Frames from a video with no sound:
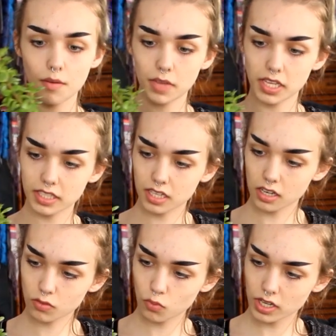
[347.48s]
It's
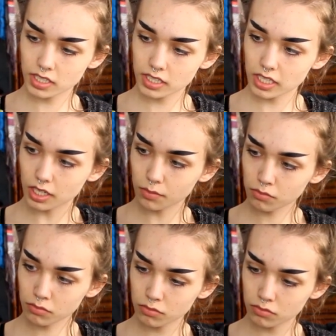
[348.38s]
got a red
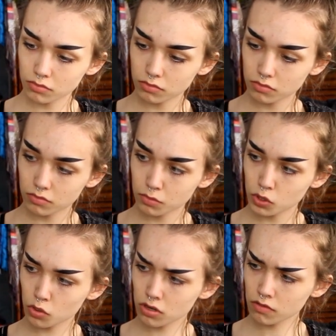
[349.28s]
stem,
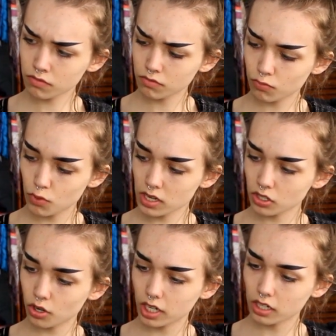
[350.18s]
sort of red
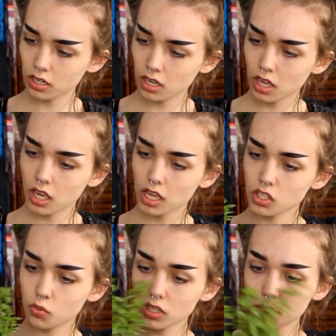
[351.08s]
and green.
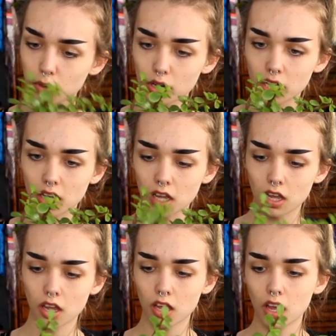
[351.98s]
It's really pretty.
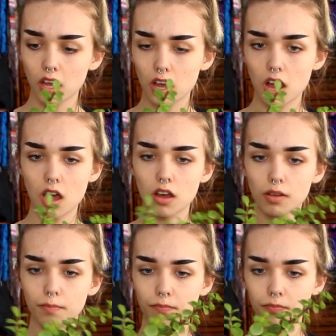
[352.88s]

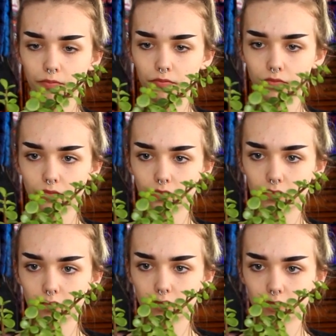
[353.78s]
Um,
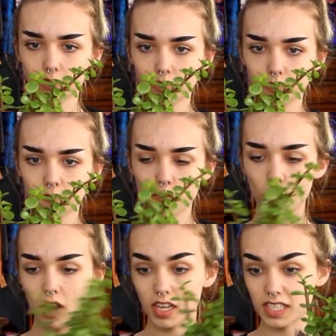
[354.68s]

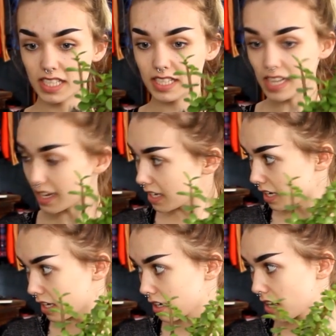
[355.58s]
for a
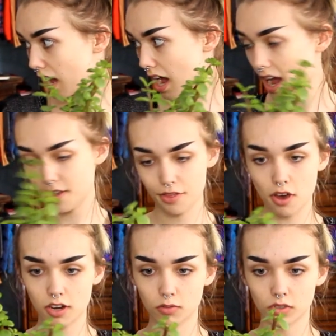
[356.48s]
second, I
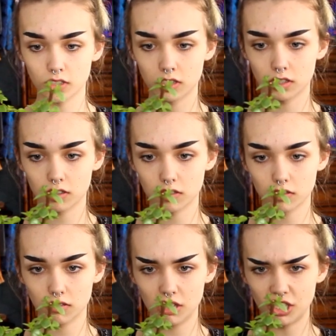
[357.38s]
thought it was
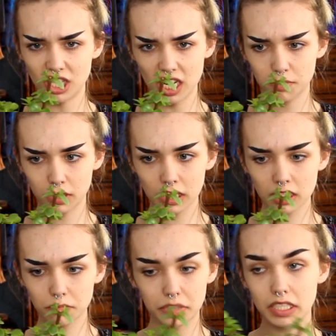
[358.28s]
a jade
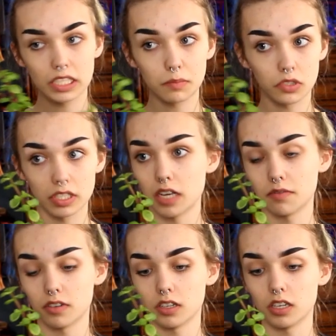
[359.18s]
plant, but this is most
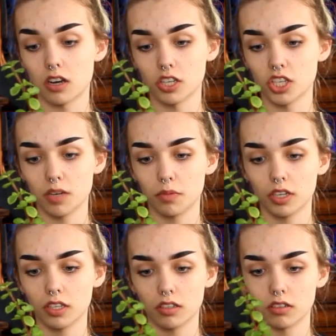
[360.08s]
definitely not a jade
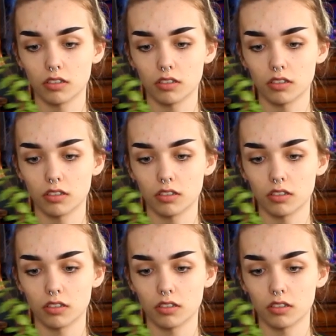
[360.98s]
plant.